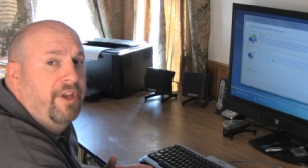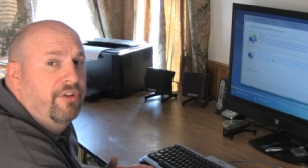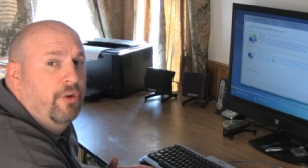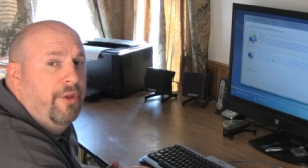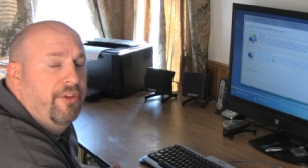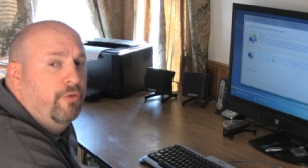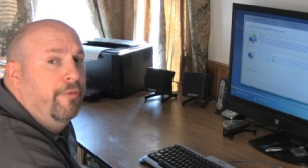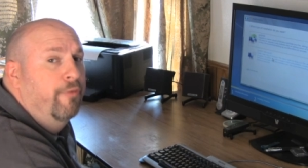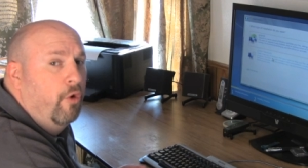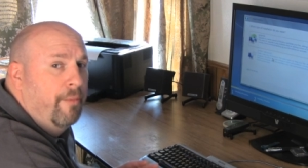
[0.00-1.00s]
way to do it. This
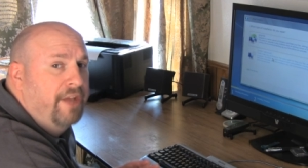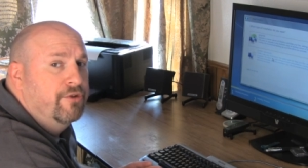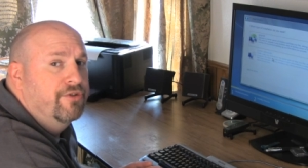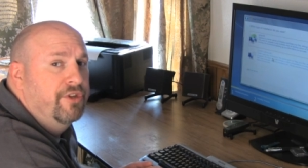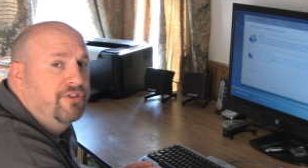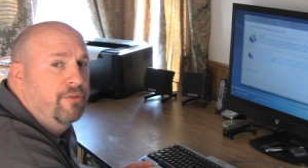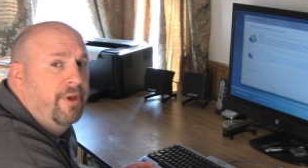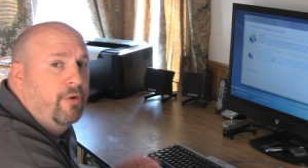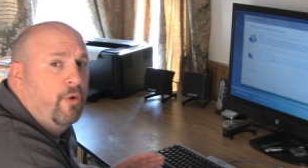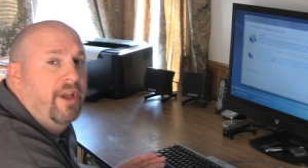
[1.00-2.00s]
will format your system
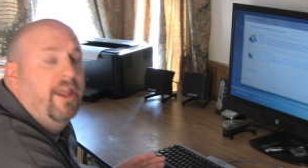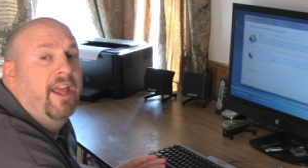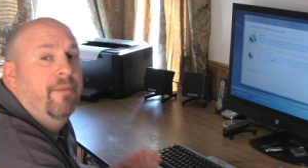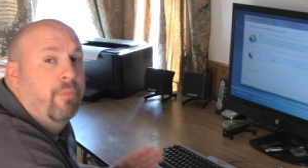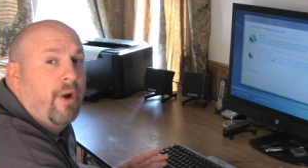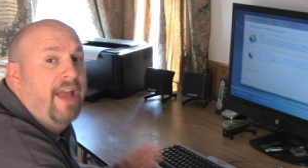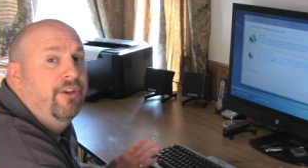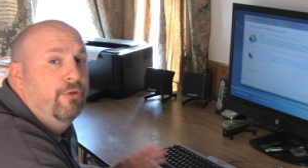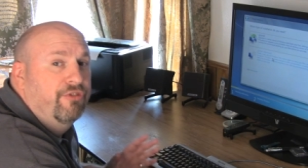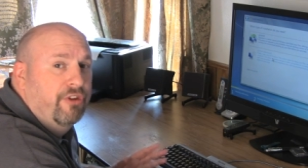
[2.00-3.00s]
and create like a
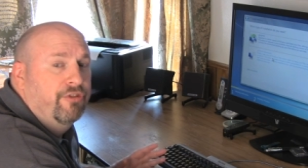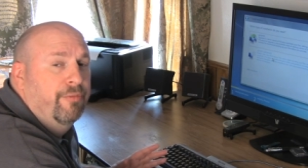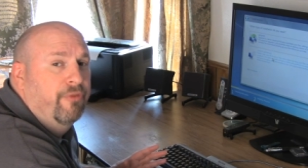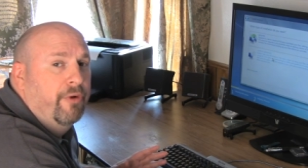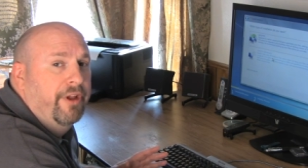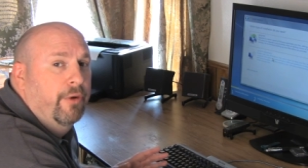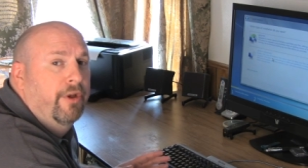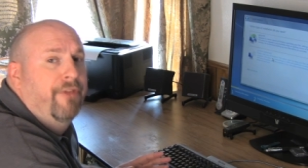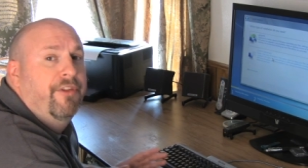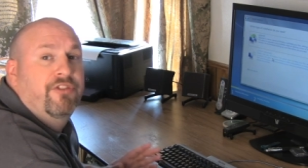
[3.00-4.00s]
brand new system for you.
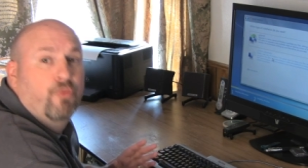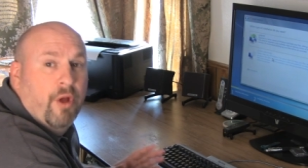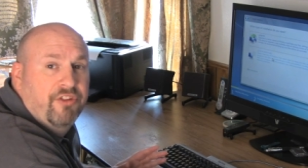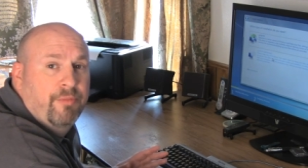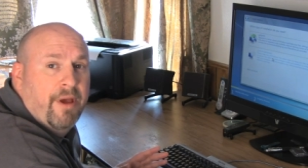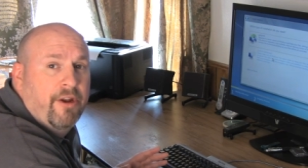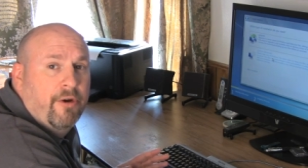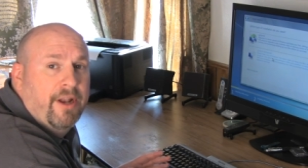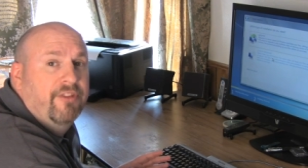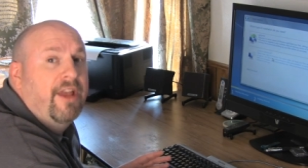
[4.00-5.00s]
This runs
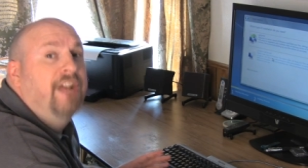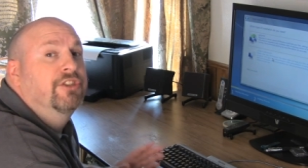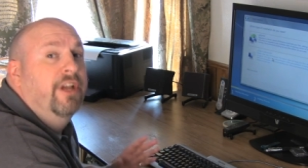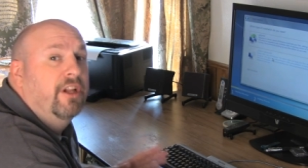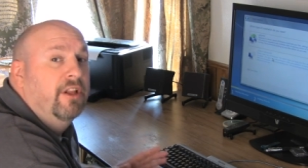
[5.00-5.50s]
better and is actually a